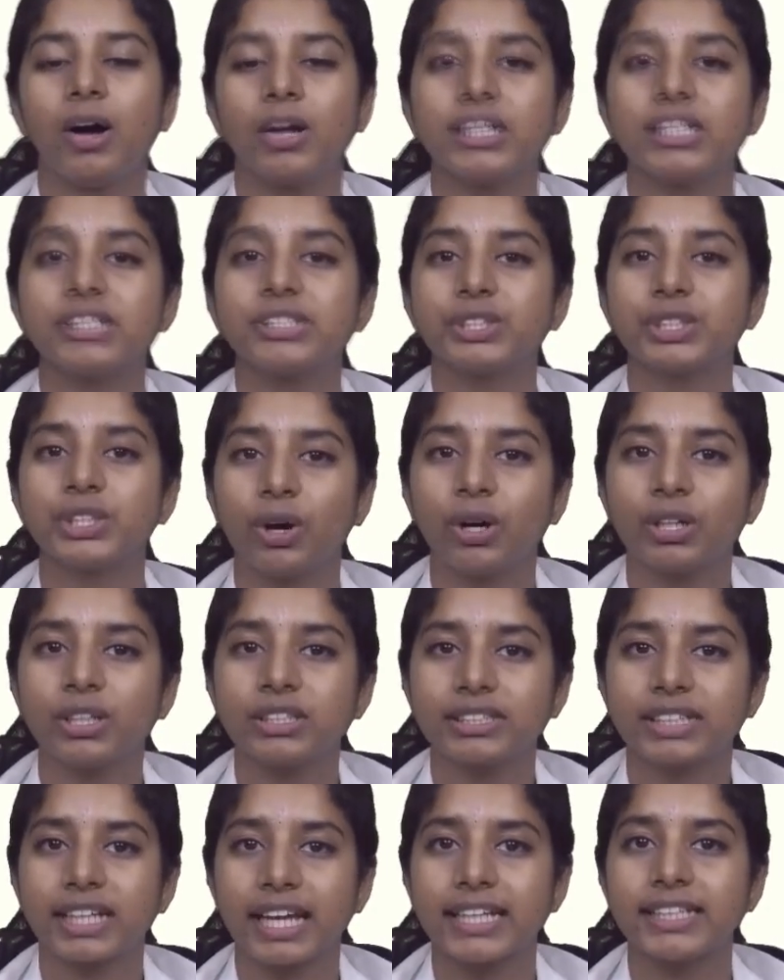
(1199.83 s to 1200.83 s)
are a
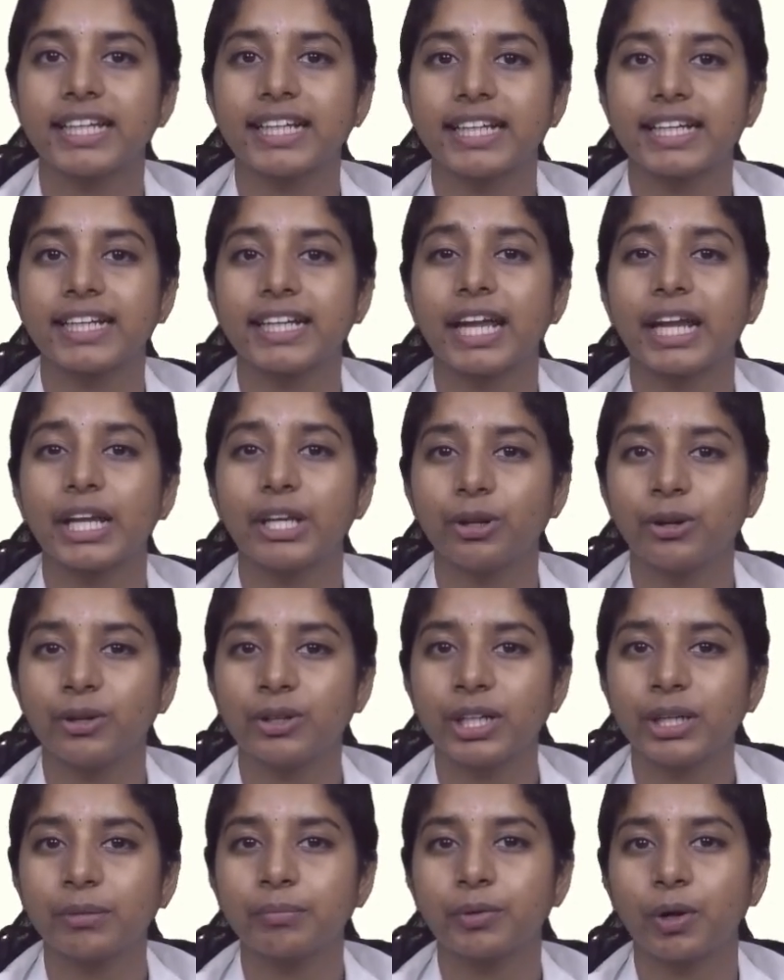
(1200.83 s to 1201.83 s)
strong sign that an
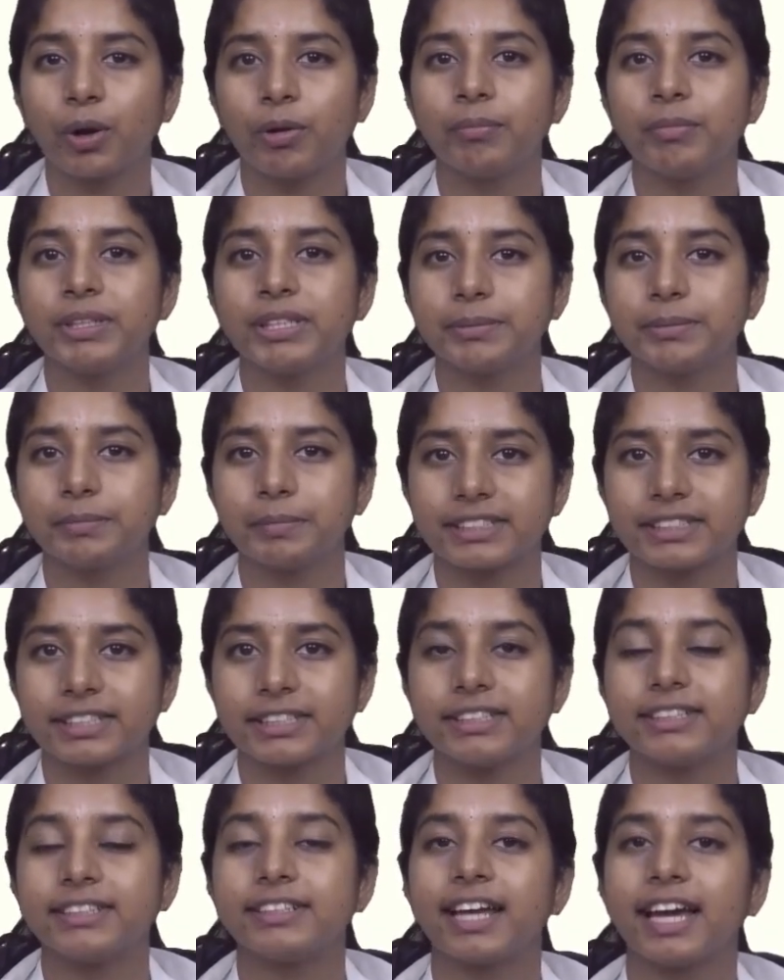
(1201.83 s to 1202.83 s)
endodontic problem is
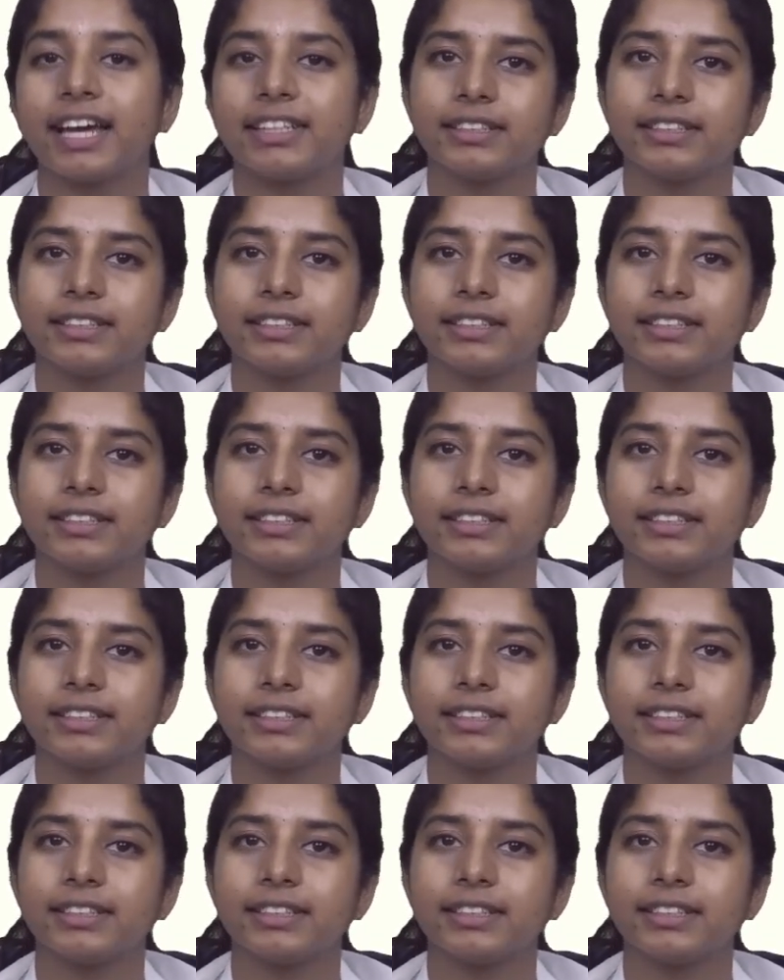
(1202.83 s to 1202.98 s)
present